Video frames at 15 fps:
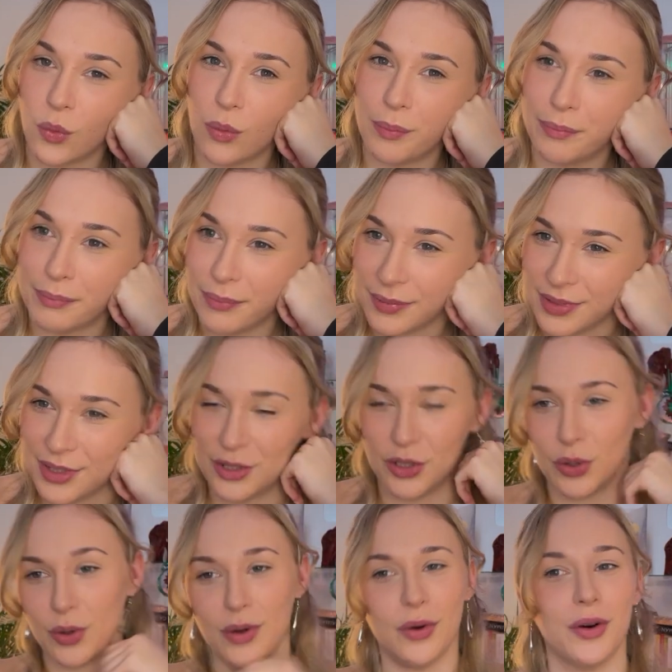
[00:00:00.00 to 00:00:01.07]
there
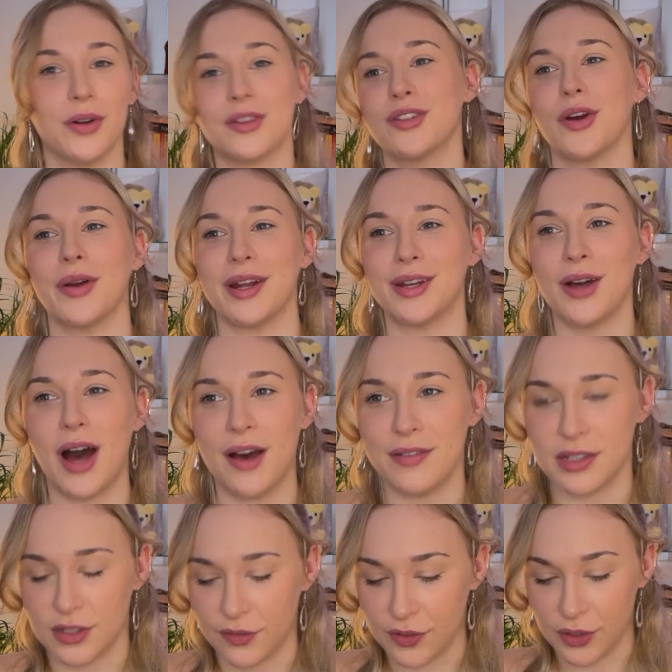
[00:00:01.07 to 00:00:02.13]
is a
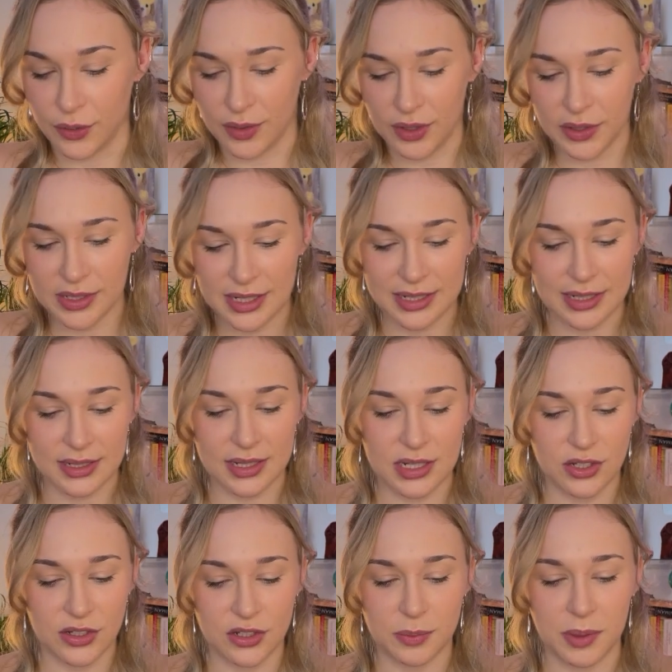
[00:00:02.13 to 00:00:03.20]

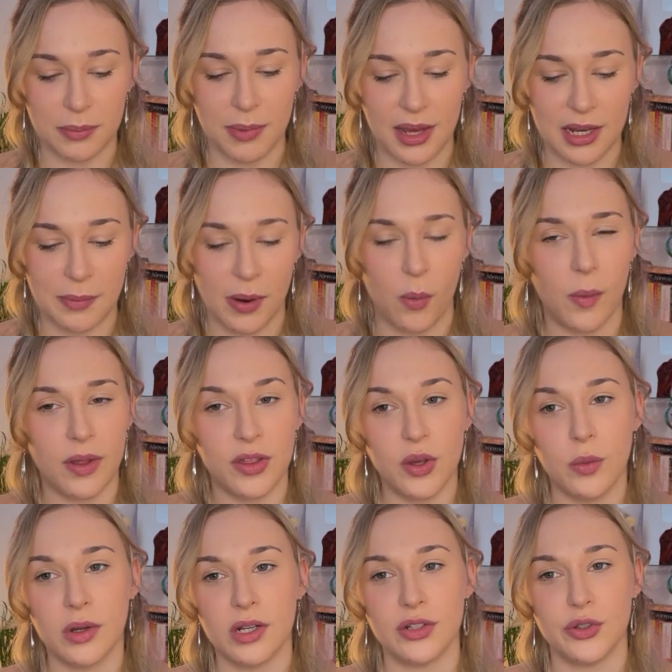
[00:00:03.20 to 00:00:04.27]
decision to be made about whether
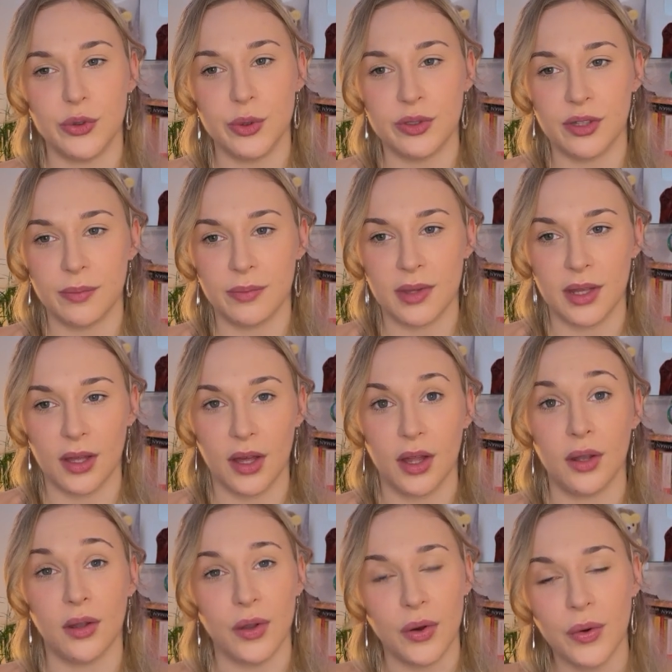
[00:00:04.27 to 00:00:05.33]
you want to do something
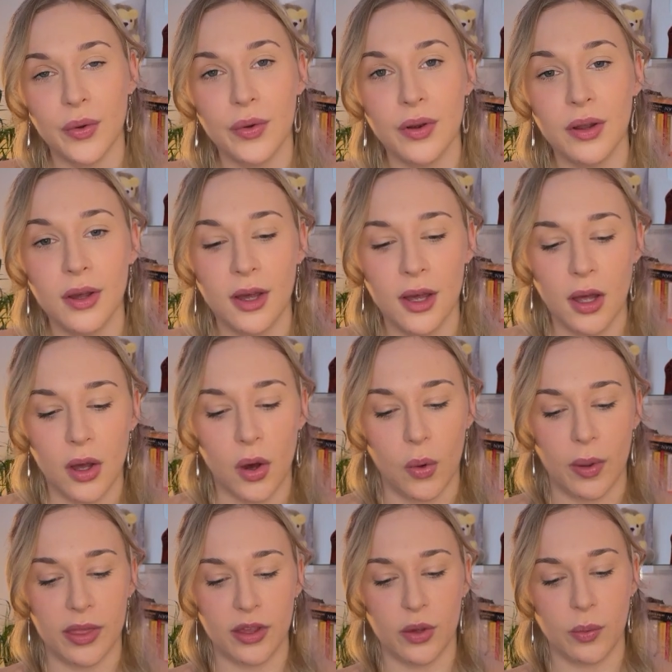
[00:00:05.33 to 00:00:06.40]
alone or
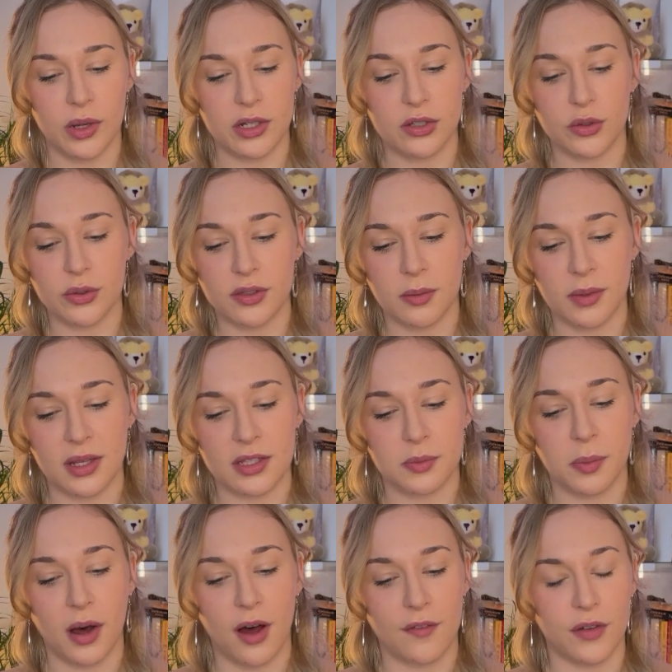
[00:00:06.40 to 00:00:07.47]
whether you want to do something as
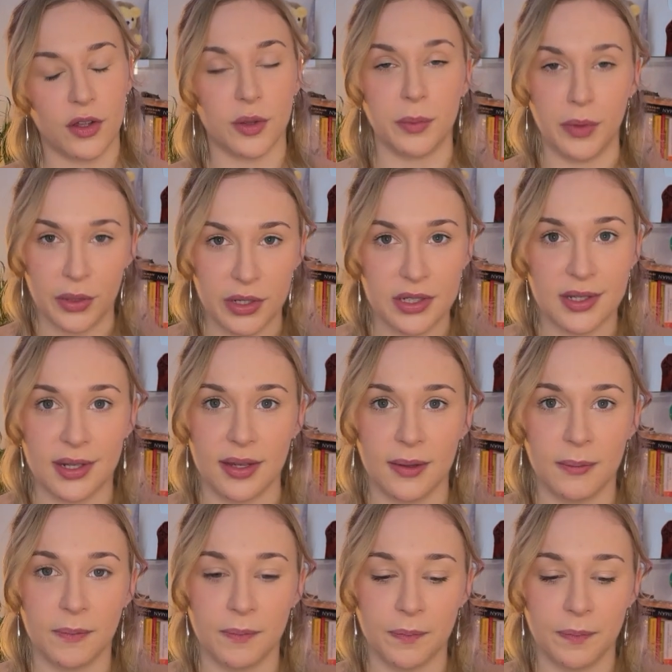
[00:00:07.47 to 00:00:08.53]
part of a community.